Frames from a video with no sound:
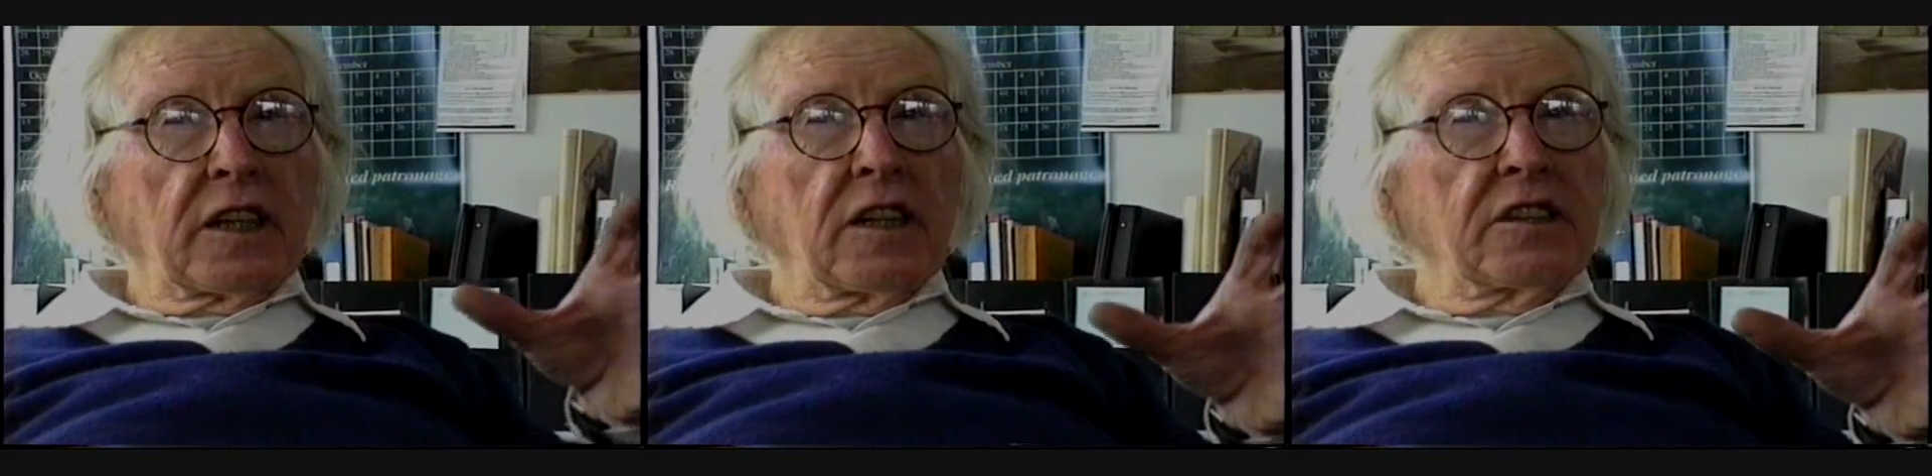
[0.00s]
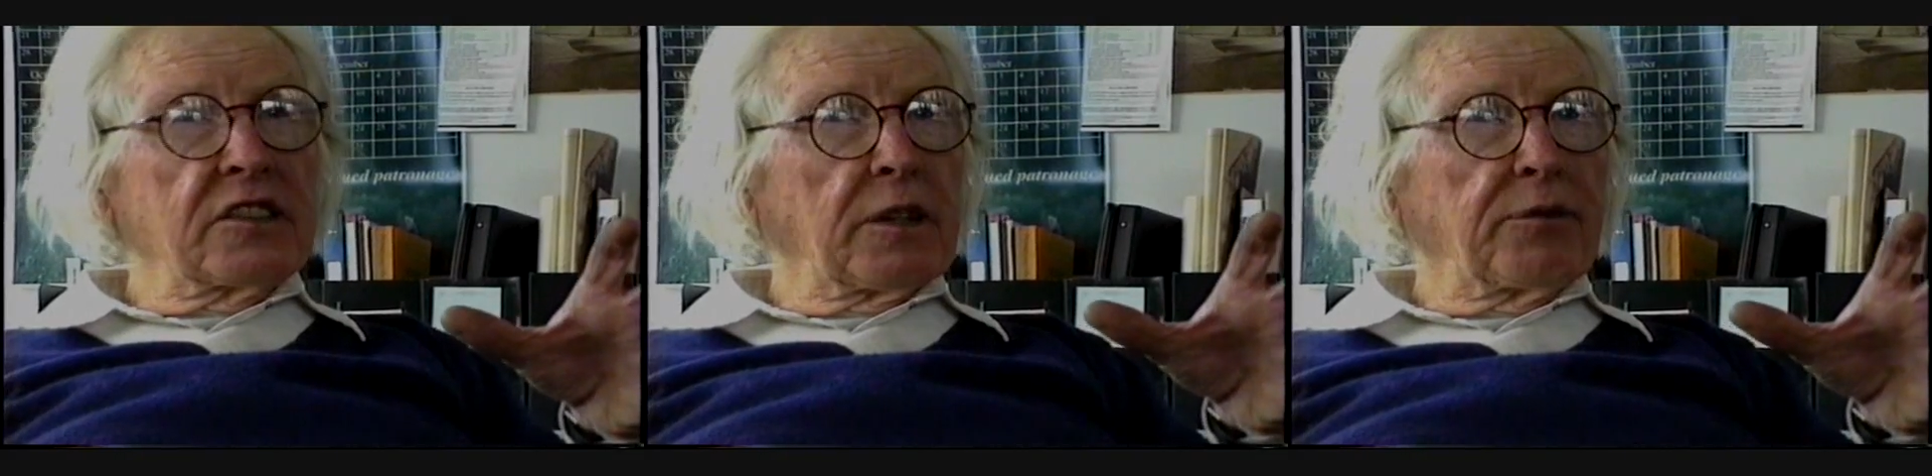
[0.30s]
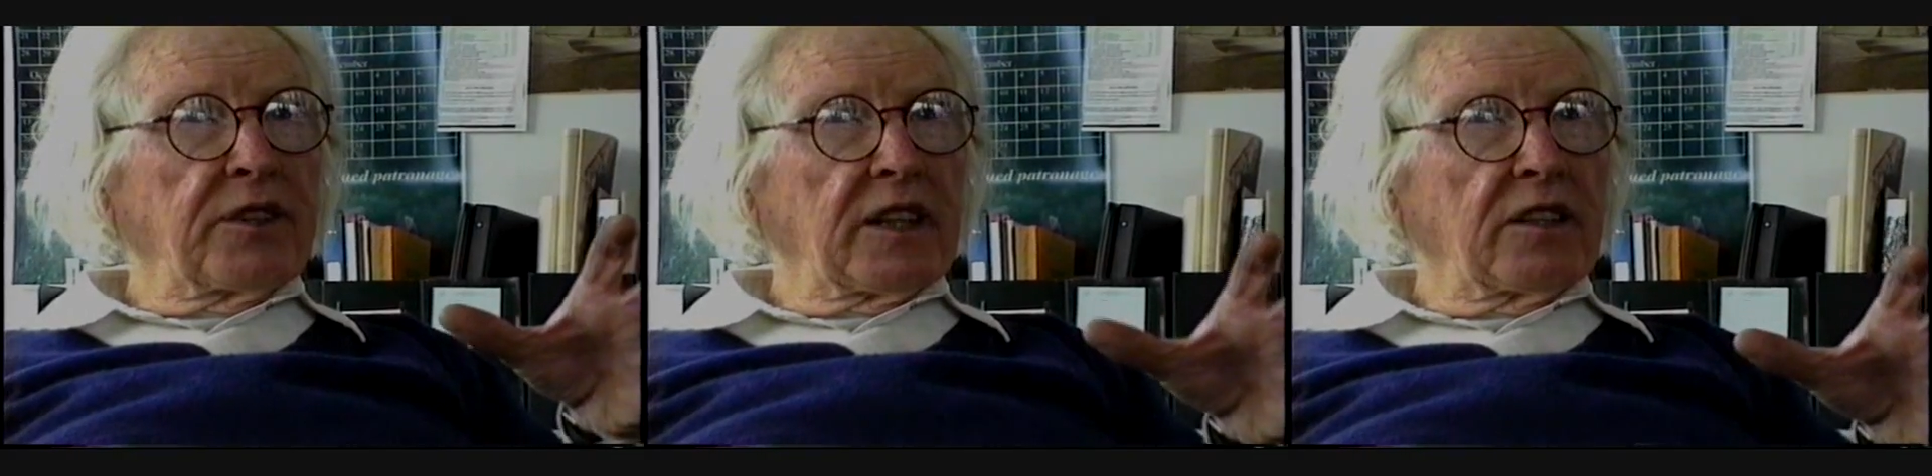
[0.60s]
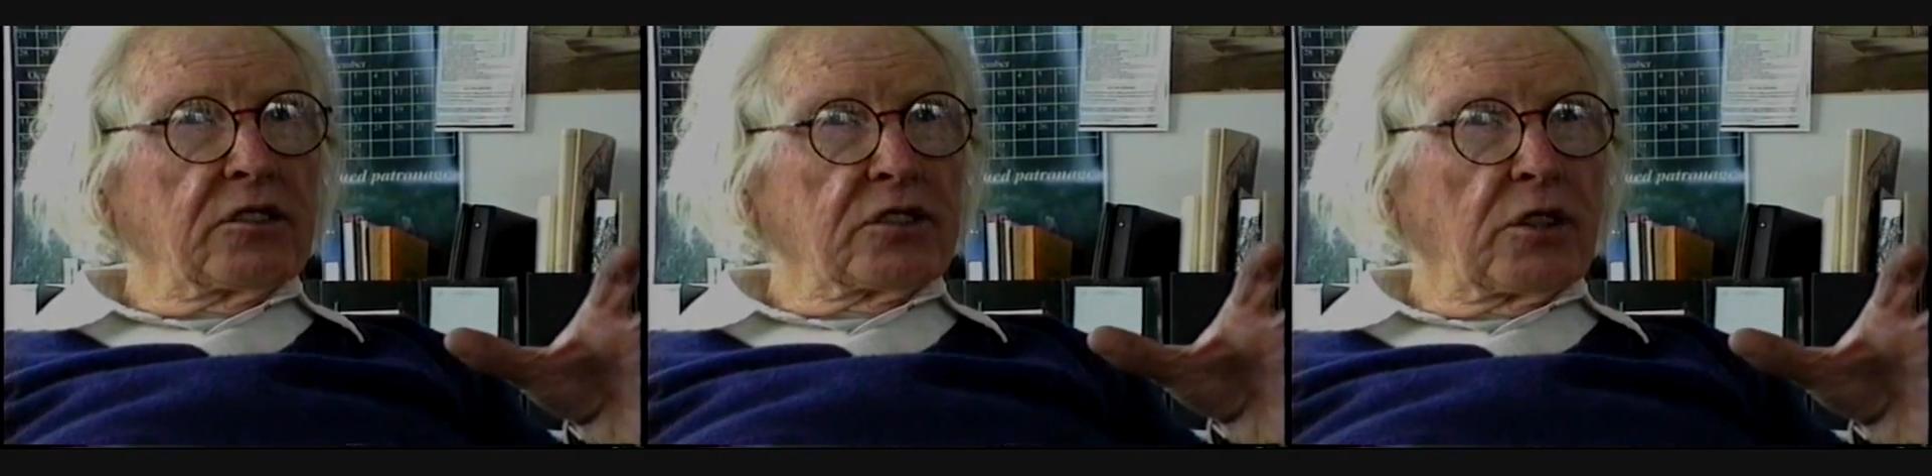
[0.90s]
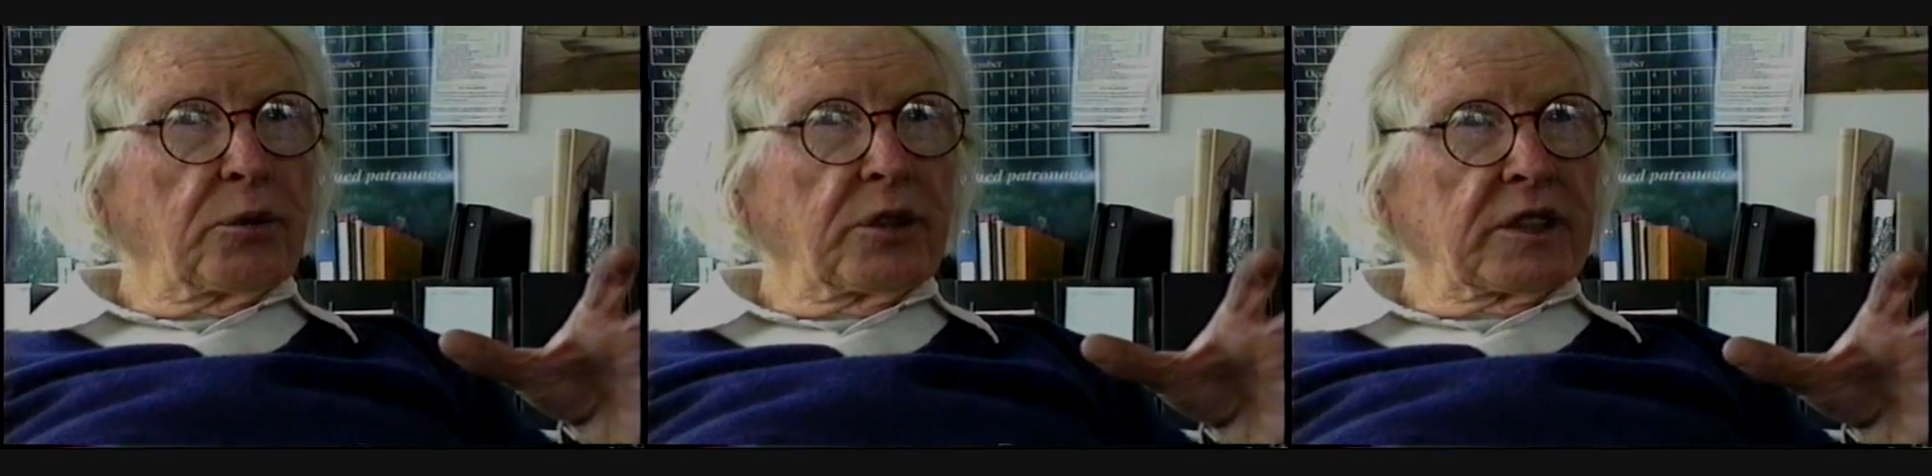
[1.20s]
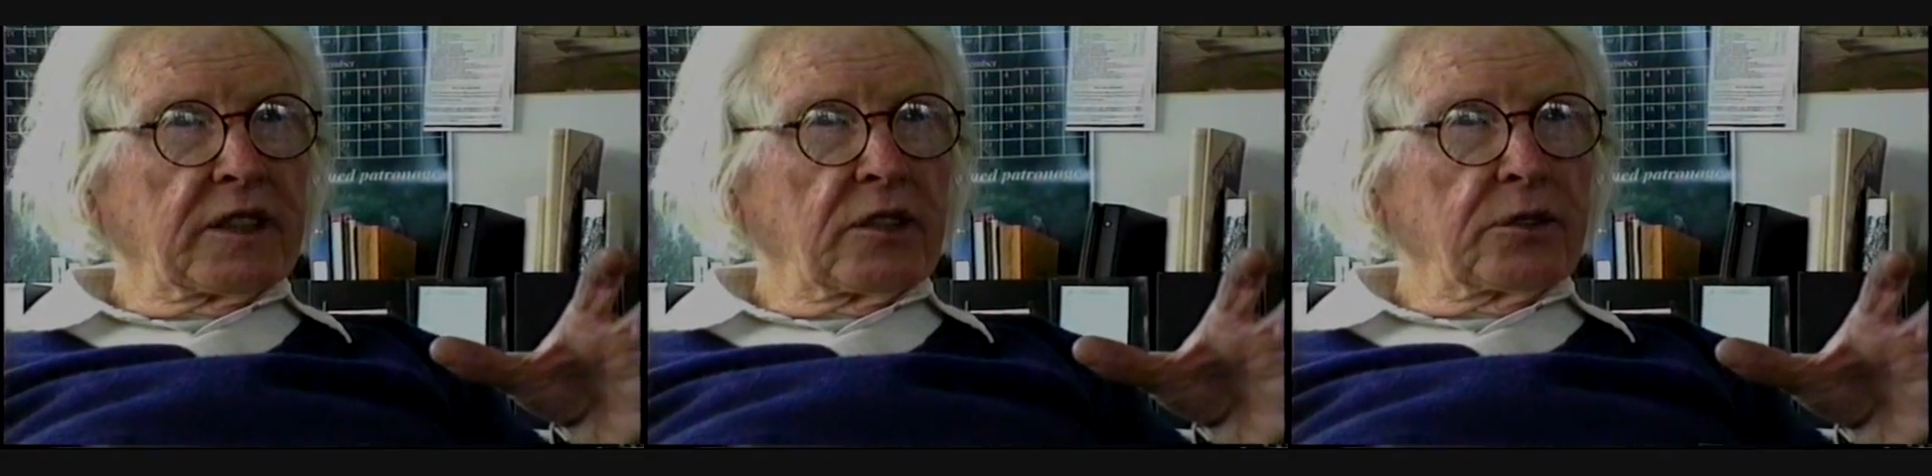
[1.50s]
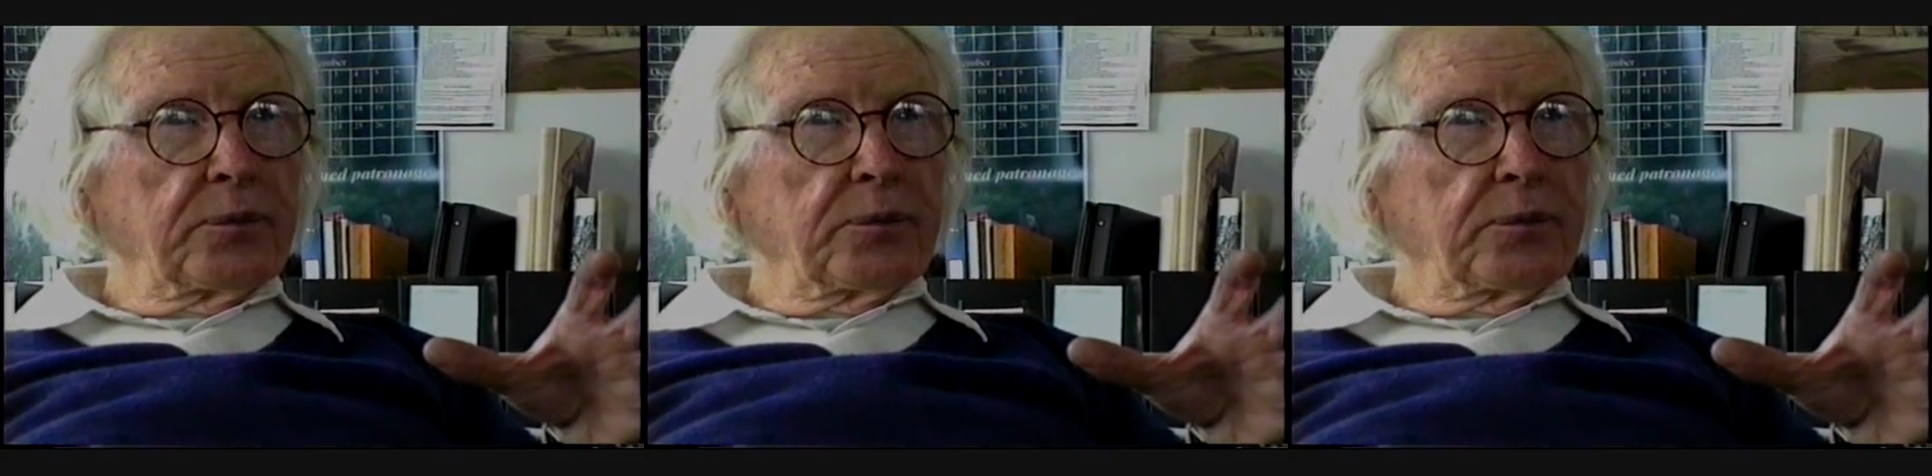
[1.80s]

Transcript: had the concept for the house all worked